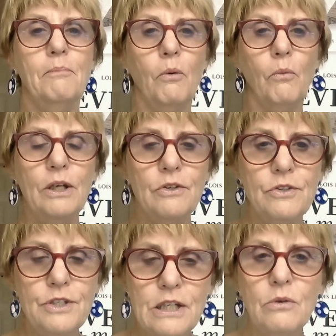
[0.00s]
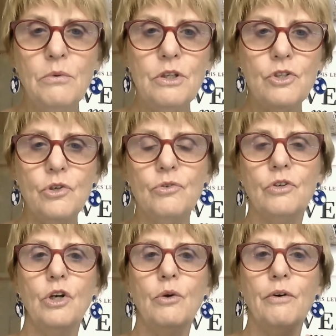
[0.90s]
But when you deal with
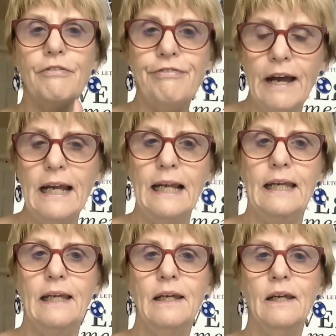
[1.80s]
children who are failing,